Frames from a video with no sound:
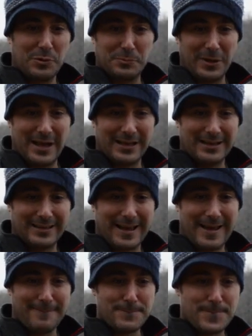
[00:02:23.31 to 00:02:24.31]
were playing a
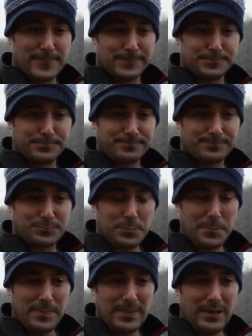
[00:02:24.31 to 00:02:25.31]
game
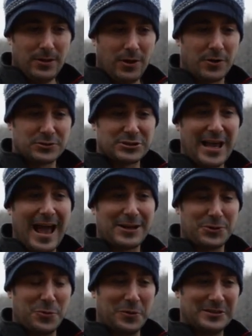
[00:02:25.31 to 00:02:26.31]
called
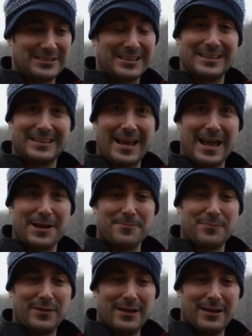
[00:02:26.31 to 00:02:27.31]
Categories, and in the game